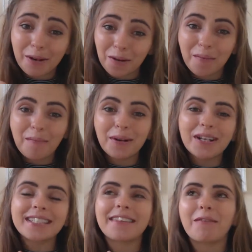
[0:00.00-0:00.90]
group
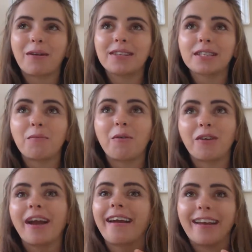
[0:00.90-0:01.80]
members that they wanted to come
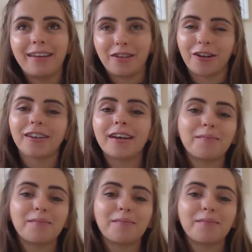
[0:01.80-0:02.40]
over at 8.30